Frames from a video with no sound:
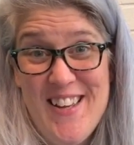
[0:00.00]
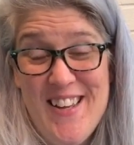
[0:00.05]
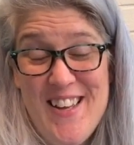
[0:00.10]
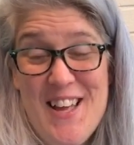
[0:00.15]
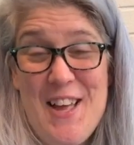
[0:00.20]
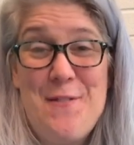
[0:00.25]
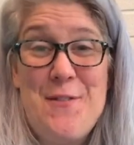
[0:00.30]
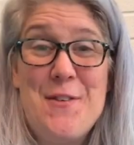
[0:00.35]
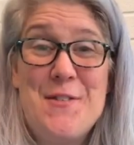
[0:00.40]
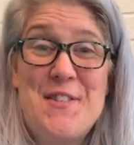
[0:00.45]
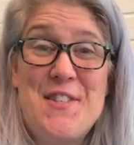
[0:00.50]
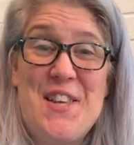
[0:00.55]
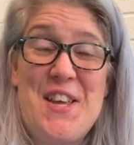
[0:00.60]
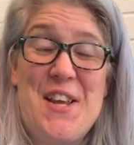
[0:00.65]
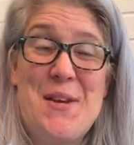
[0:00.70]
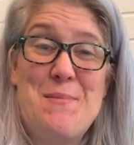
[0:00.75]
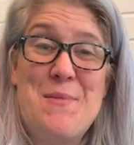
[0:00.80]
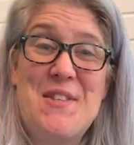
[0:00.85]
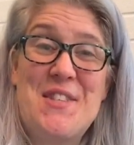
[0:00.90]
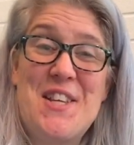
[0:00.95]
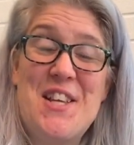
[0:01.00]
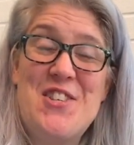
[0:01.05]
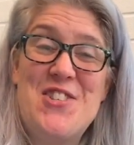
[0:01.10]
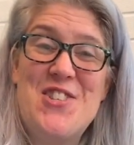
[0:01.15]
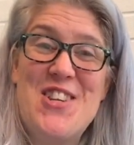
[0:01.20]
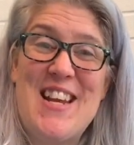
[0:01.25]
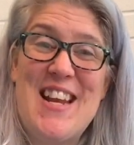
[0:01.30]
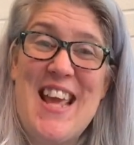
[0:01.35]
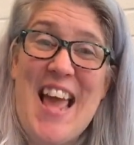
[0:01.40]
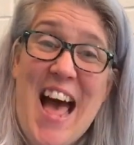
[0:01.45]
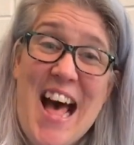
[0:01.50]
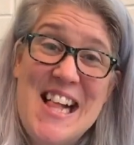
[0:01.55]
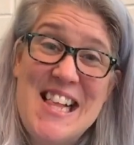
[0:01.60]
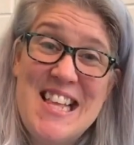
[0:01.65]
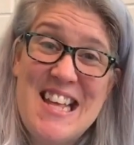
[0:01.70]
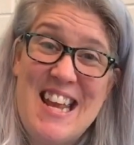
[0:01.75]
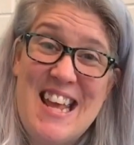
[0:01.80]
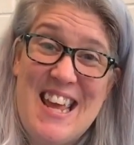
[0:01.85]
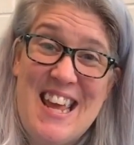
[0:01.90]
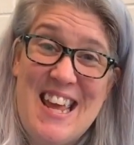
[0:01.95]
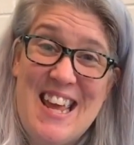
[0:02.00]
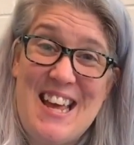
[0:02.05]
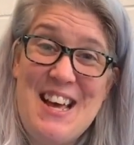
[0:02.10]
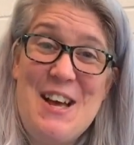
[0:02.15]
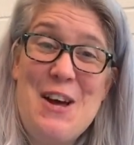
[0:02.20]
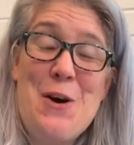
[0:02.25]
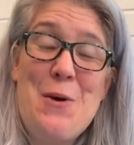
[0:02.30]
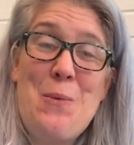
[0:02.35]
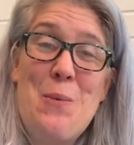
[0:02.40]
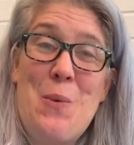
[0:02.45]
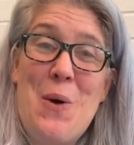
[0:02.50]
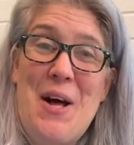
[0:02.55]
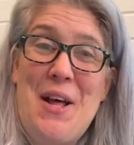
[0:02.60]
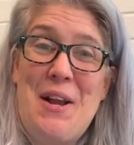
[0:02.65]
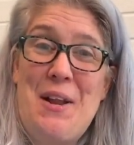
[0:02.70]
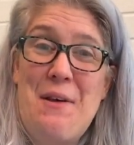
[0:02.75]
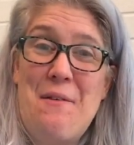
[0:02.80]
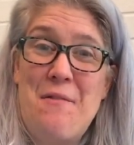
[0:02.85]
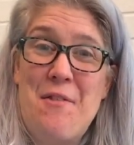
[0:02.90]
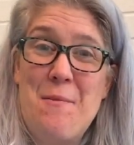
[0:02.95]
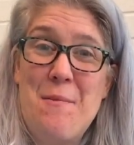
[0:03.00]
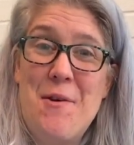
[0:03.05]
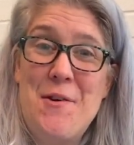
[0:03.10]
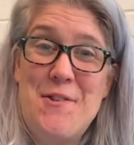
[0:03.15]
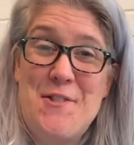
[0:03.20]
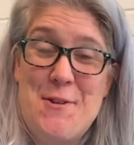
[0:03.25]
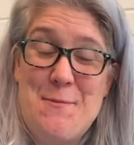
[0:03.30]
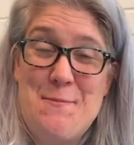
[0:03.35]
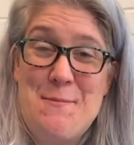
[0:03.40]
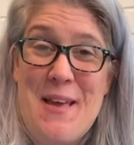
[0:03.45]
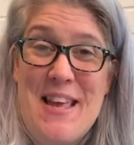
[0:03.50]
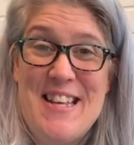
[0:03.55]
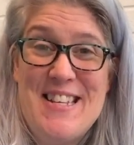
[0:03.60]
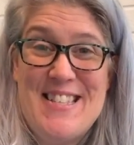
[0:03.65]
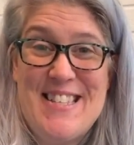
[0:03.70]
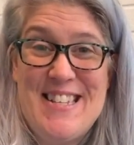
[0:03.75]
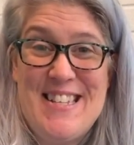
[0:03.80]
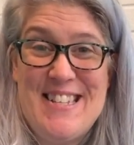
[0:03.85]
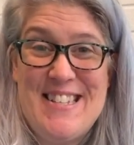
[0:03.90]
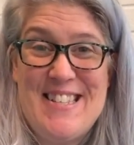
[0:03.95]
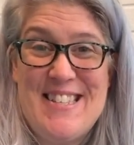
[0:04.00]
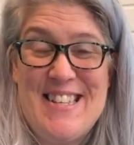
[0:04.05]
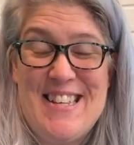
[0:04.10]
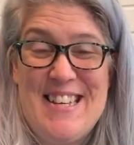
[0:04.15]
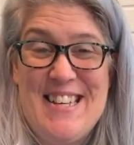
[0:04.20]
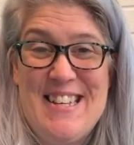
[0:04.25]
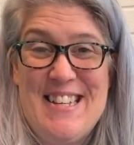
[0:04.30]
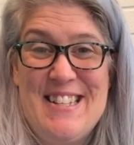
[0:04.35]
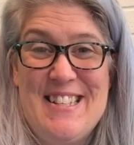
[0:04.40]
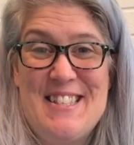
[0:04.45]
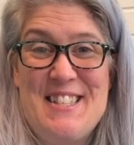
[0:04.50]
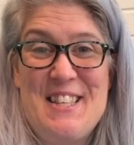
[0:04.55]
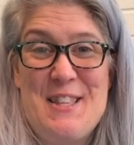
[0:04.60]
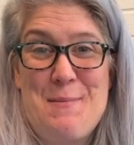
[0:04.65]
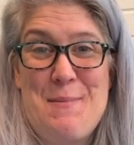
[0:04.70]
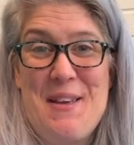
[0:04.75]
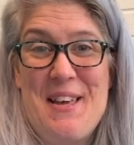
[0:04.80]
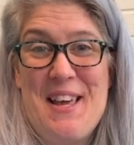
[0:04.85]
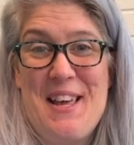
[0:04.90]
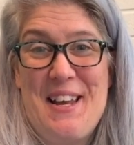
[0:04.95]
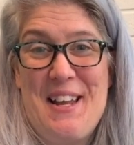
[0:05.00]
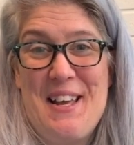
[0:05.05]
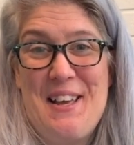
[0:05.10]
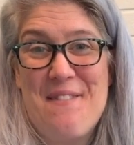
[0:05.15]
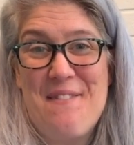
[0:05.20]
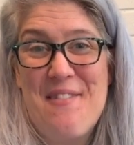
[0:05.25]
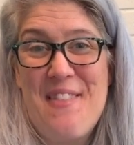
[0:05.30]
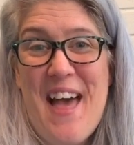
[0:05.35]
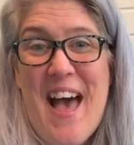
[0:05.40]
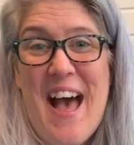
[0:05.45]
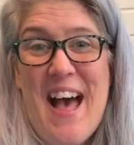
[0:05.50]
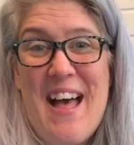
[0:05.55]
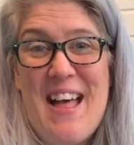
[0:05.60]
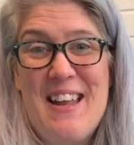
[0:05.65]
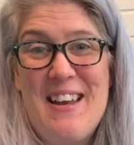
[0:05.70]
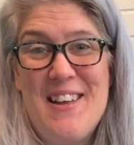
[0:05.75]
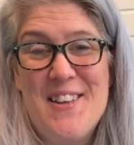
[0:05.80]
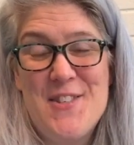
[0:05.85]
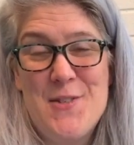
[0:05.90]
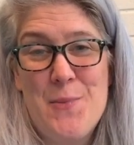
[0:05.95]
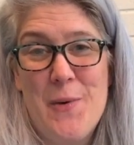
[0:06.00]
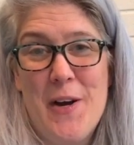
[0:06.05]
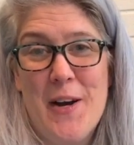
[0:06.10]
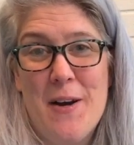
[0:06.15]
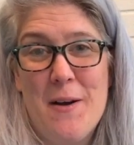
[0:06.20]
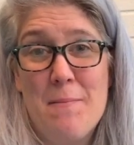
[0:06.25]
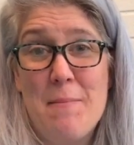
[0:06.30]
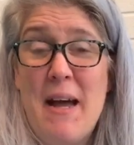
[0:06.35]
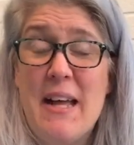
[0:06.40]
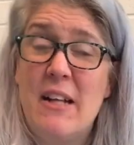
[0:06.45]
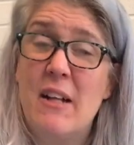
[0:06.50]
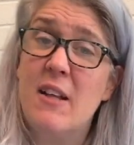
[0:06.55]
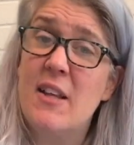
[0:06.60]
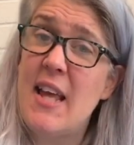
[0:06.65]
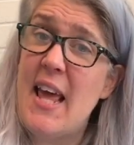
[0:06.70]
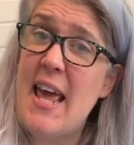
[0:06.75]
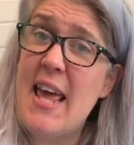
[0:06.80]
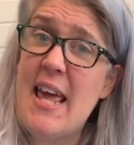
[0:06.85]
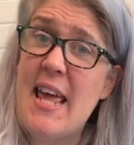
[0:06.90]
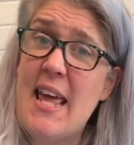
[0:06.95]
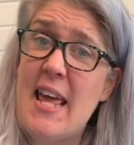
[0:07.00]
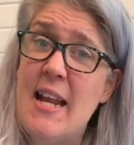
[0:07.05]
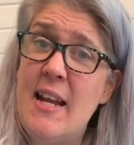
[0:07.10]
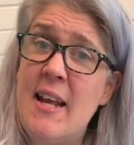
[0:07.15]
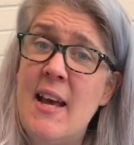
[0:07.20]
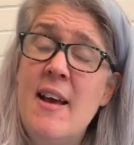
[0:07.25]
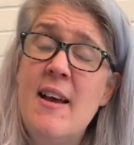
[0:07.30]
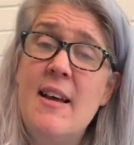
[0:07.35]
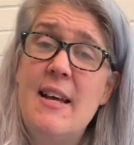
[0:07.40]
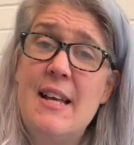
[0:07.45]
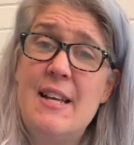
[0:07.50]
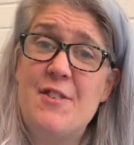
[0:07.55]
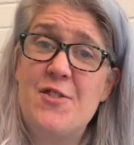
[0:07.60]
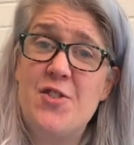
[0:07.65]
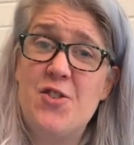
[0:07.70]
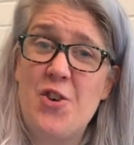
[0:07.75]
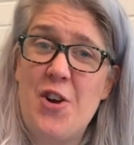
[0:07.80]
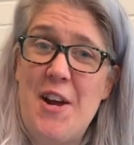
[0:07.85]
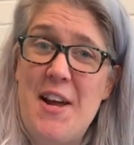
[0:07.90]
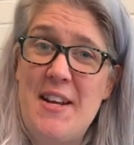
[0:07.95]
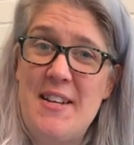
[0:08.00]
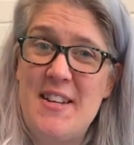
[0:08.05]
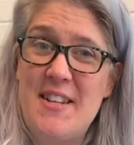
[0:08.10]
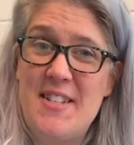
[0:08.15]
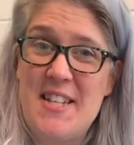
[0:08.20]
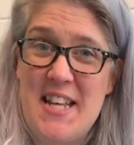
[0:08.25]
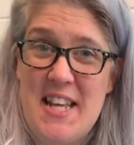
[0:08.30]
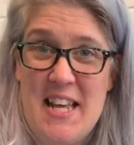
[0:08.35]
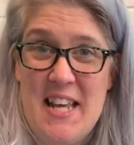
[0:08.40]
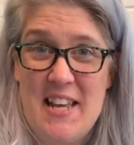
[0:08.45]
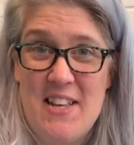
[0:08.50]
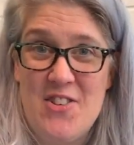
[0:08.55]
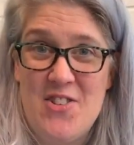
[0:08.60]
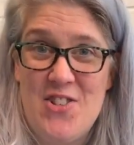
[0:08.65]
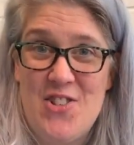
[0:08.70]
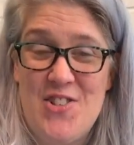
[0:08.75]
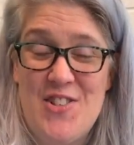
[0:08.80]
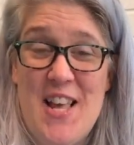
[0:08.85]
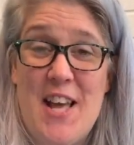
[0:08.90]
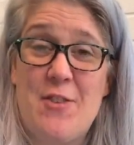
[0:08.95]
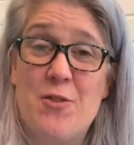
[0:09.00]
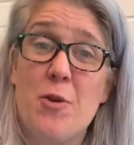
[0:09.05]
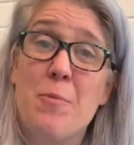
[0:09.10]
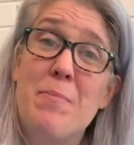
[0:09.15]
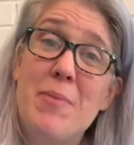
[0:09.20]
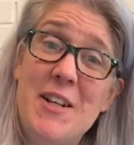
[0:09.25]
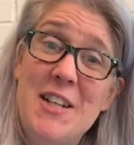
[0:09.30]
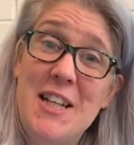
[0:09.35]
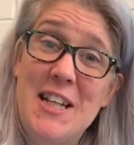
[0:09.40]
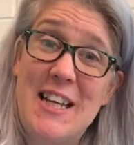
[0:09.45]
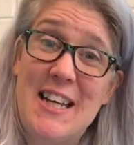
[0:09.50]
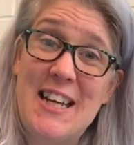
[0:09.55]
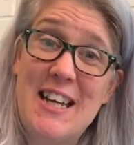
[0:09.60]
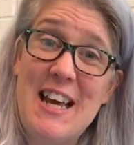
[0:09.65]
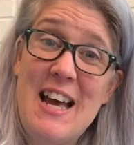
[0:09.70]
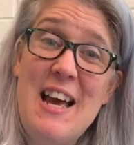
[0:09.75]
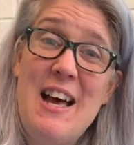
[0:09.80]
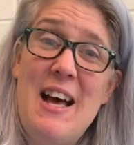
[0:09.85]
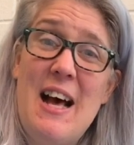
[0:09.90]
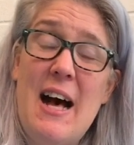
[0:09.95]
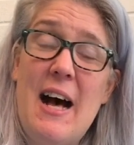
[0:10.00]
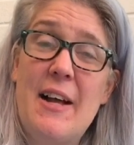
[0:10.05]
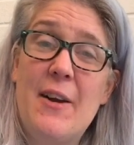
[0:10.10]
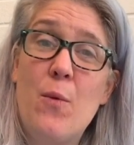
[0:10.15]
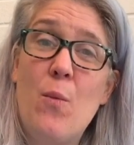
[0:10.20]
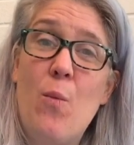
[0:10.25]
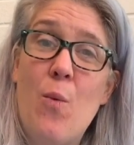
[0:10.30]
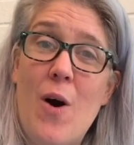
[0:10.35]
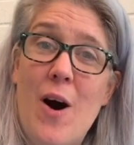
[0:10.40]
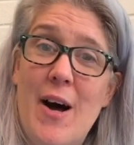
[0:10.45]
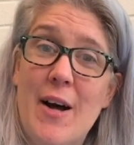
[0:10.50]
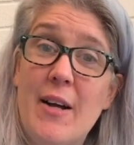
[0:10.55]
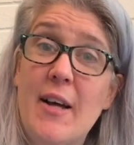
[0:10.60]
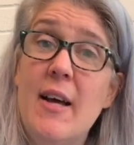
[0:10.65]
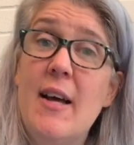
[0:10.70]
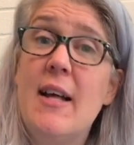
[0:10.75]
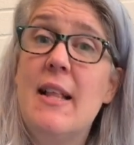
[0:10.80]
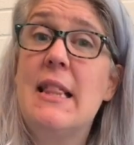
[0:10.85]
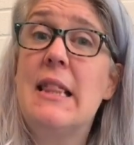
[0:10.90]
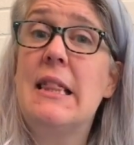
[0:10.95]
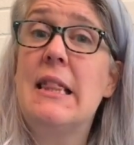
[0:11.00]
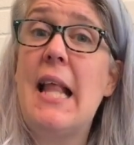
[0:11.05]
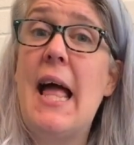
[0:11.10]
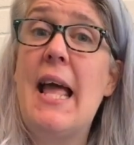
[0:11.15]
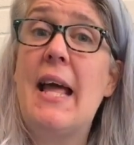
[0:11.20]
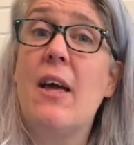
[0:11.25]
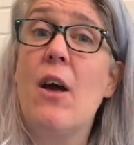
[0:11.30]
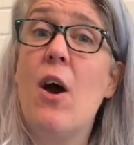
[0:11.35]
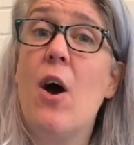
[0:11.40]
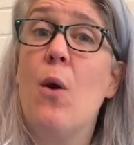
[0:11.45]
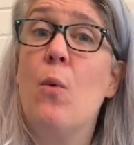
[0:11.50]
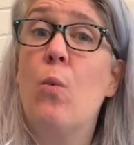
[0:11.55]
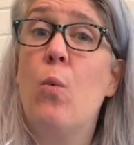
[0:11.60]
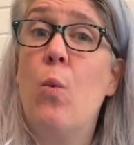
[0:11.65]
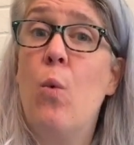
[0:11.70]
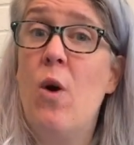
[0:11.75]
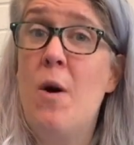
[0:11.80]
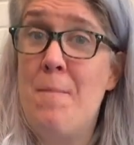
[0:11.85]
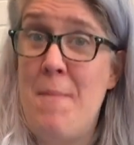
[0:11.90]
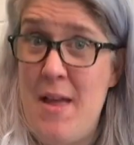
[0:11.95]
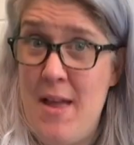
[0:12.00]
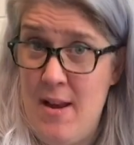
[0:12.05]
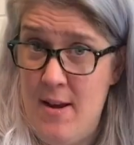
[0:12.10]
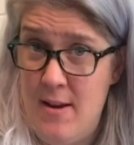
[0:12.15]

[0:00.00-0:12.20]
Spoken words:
If you've seen Miss Congeniality, one of the most amazing scenes at the beginning of that is where Michael Caine is trying to teach Sandra Bullock how to walk like a woman.